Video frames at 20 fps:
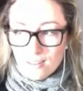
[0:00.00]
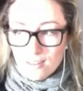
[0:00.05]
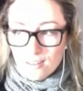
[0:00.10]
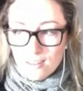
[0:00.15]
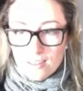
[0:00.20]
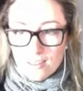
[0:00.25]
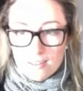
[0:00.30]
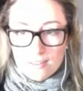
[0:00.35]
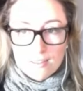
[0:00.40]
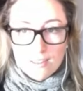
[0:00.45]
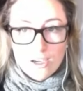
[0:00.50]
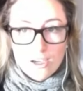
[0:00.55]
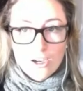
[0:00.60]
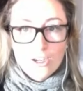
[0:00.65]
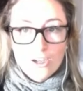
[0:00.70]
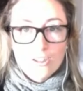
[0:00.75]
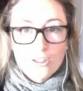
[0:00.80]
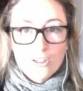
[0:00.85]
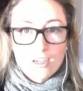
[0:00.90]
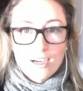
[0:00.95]
years ago
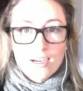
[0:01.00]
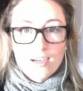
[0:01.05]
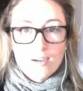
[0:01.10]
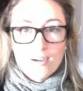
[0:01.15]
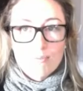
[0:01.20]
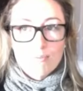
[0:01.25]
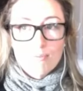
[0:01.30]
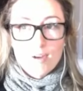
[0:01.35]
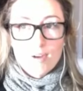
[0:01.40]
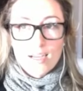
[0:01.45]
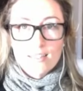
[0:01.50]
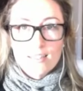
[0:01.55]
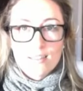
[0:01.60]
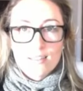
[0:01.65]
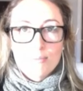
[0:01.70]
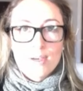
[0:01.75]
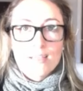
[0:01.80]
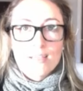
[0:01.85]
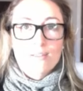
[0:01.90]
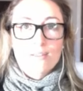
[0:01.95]
I did
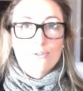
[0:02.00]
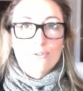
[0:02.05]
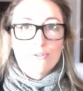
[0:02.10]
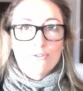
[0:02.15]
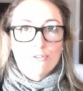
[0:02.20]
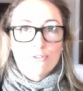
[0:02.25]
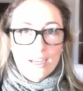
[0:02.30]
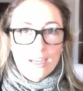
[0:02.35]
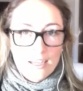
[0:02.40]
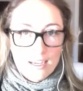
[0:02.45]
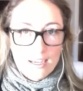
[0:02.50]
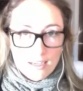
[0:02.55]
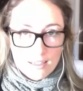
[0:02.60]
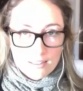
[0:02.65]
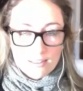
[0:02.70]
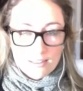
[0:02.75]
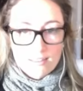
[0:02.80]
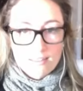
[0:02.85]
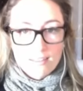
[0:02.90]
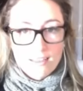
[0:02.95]
a Master of Fine
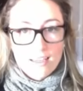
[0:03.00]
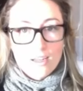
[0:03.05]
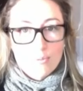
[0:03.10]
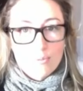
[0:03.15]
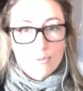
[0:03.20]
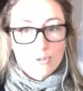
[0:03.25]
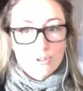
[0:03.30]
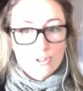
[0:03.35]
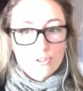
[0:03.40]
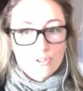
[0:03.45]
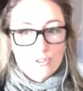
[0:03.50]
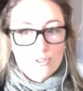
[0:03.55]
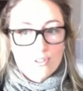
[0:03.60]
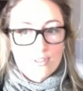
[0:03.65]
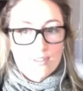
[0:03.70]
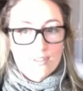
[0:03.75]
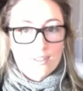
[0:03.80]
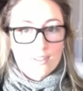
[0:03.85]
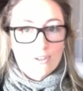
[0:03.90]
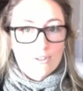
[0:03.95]
Arts, and I produced
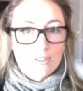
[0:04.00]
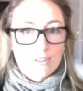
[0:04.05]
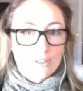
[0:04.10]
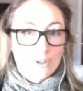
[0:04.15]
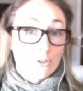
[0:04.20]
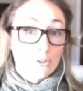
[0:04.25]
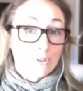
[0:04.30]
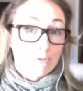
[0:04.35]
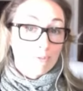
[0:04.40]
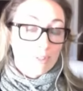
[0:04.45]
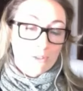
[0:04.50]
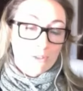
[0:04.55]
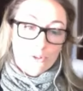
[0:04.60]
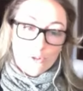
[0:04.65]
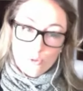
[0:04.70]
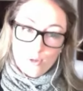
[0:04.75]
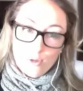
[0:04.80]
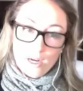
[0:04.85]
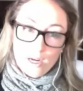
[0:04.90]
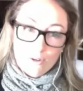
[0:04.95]
a series called The Regal
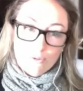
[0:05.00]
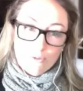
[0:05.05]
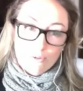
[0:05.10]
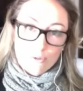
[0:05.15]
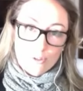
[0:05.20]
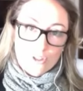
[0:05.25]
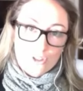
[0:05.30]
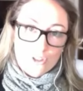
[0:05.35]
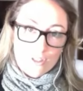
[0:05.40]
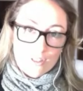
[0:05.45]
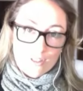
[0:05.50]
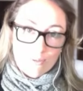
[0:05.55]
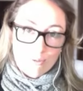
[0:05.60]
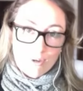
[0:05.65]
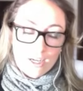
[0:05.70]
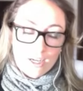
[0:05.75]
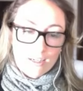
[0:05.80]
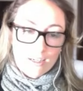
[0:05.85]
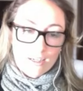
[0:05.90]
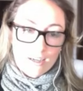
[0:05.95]
12, which is
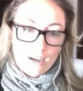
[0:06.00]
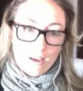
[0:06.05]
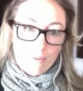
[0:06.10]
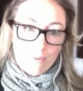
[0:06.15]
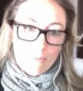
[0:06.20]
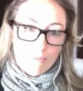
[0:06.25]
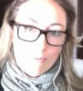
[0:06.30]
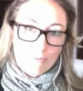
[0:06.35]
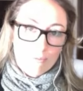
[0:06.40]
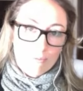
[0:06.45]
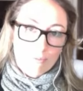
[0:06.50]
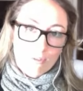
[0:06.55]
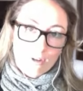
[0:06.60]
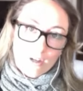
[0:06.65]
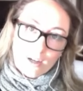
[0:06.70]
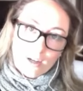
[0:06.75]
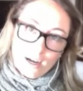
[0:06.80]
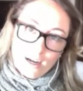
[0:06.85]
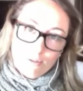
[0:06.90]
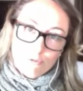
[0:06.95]
what I'm
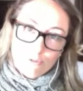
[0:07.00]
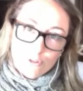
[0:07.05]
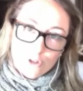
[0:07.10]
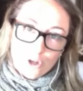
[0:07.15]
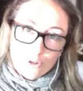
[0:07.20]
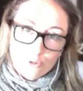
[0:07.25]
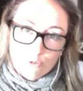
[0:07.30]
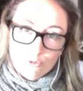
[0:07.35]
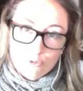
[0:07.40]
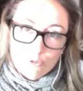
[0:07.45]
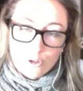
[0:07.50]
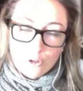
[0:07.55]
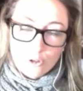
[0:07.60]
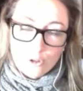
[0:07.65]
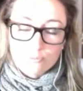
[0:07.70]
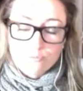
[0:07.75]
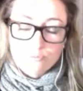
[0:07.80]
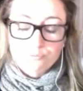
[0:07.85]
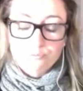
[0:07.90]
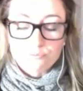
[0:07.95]
kind of known
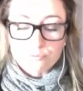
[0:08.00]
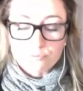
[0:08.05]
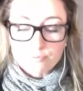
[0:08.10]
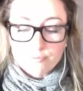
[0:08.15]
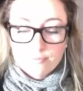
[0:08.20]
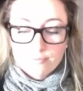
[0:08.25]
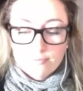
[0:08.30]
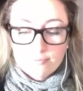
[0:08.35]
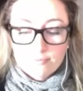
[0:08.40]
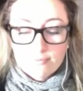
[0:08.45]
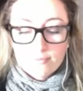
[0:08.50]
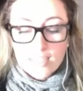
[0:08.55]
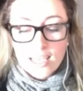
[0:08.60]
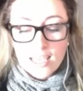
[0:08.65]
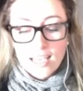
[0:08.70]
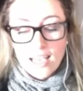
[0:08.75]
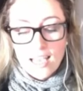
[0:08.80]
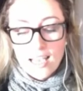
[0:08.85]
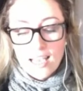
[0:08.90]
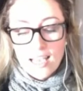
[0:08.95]
for.
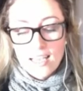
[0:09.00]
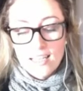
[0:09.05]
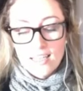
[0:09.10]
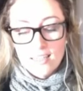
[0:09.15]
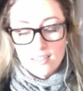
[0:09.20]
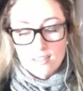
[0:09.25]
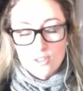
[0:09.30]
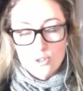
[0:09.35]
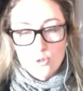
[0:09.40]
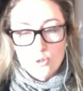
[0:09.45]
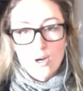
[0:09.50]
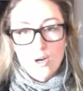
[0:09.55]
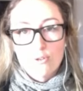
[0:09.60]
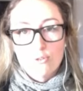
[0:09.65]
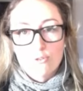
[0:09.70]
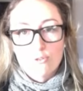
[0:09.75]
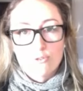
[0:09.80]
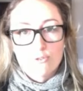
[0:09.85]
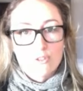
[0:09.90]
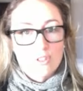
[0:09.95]
And it's
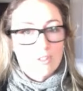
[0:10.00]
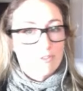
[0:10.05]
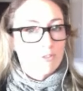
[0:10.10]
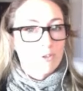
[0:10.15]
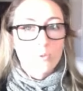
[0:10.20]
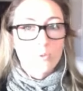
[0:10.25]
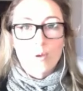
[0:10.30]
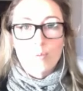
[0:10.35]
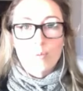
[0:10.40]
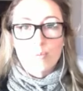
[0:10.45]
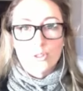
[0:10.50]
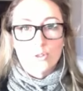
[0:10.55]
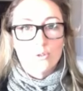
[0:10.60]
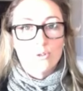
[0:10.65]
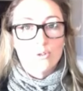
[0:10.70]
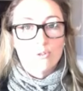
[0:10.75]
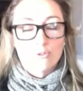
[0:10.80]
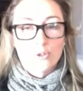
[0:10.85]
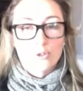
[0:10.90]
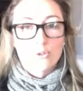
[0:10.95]
12 different women
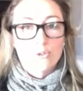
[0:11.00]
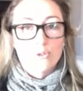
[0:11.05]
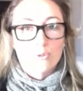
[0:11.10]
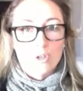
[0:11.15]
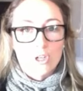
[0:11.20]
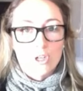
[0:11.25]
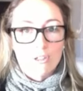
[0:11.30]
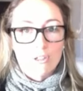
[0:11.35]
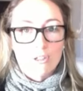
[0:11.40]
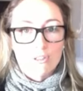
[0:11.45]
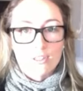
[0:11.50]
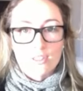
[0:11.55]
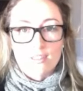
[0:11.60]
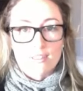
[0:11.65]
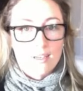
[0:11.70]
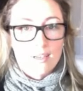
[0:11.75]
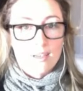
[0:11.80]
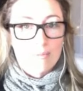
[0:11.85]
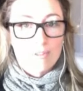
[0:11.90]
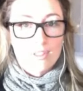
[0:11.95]
who have ruled the world
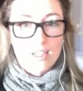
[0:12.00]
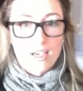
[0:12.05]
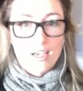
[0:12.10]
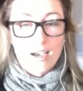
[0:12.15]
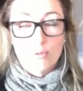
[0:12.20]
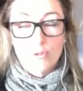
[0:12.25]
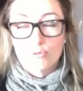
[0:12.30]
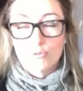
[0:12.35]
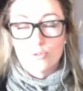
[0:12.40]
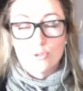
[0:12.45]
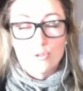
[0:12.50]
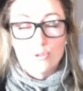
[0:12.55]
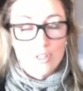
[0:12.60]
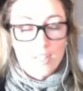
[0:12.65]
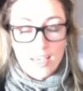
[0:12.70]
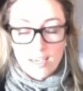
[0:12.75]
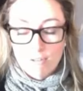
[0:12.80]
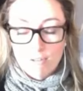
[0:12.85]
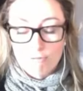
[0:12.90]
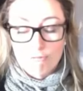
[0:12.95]
sometime, or ruled
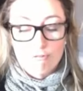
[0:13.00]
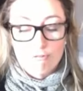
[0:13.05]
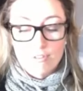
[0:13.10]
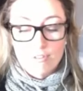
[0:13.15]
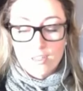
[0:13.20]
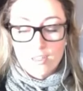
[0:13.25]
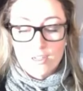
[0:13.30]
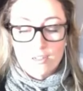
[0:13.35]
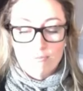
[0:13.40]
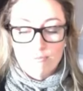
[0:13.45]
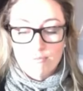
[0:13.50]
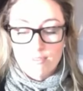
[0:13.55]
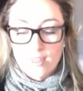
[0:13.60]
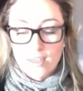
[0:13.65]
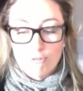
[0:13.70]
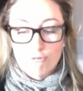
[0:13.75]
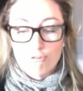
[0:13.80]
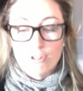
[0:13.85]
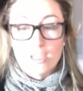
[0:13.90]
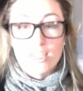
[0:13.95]
their
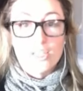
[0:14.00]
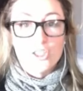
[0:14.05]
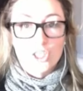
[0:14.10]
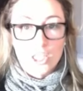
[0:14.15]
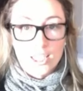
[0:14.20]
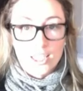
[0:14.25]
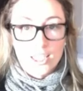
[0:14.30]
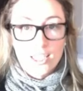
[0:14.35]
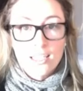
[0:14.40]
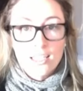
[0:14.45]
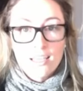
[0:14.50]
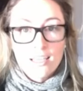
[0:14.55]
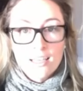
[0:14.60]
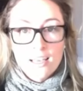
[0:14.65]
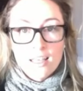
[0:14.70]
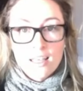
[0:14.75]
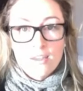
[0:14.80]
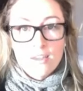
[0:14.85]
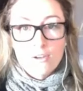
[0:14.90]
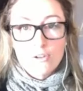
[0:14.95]
region.
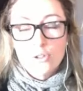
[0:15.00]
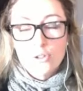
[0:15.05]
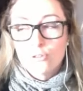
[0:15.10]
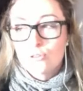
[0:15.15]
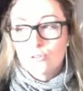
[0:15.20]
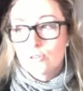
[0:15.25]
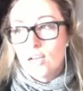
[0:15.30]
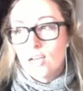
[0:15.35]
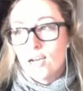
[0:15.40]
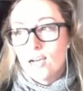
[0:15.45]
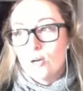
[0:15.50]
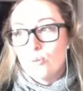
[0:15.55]
They're all